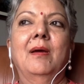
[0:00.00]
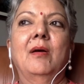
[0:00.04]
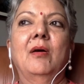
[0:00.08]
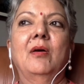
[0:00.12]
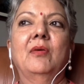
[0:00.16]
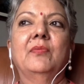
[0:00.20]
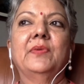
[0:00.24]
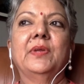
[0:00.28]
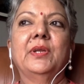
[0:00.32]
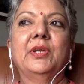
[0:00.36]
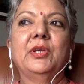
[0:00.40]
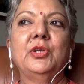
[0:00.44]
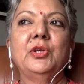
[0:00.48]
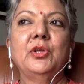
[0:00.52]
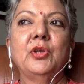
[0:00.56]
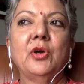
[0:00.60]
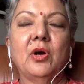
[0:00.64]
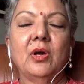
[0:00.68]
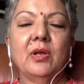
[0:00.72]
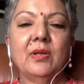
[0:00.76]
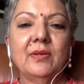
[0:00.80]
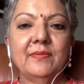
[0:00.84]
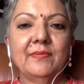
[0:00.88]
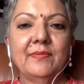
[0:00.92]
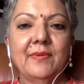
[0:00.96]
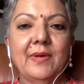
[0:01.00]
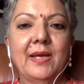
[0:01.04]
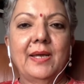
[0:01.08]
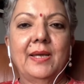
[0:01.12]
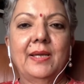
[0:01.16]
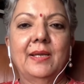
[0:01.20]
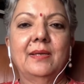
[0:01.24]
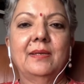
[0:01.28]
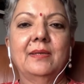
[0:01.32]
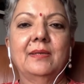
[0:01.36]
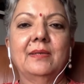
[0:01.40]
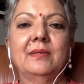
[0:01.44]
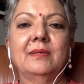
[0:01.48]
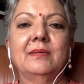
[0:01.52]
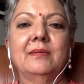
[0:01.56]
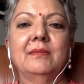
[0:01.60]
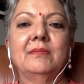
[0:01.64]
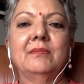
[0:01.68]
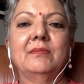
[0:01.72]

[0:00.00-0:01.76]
of a non-violent,